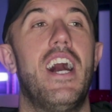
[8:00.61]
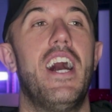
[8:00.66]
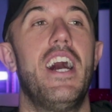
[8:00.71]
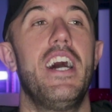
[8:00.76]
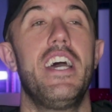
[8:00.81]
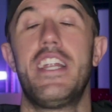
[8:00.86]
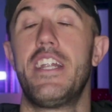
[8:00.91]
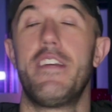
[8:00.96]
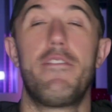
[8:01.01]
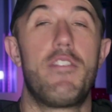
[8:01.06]

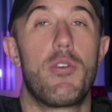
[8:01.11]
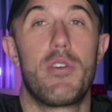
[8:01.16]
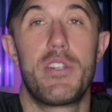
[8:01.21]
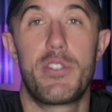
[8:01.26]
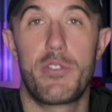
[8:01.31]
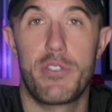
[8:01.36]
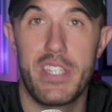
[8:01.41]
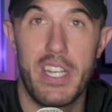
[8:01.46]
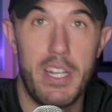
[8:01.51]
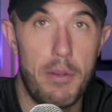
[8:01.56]
And if you're
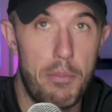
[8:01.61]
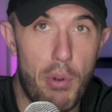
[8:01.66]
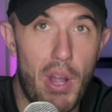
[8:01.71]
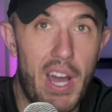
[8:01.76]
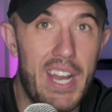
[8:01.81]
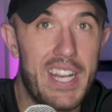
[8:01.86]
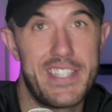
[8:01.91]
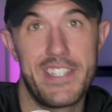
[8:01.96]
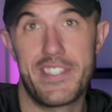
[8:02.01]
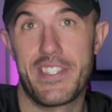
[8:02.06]
interested in
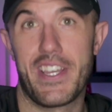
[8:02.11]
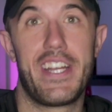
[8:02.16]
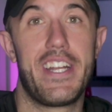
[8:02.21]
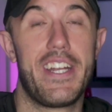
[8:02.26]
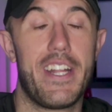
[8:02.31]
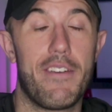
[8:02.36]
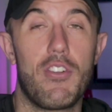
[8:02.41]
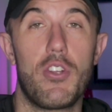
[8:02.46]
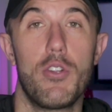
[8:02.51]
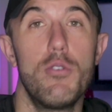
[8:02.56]
product design
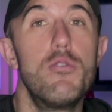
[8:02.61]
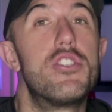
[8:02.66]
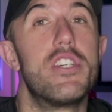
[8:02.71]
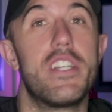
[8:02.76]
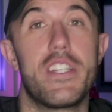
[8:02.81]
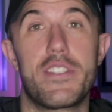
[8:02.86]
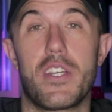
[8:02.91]
and evolution,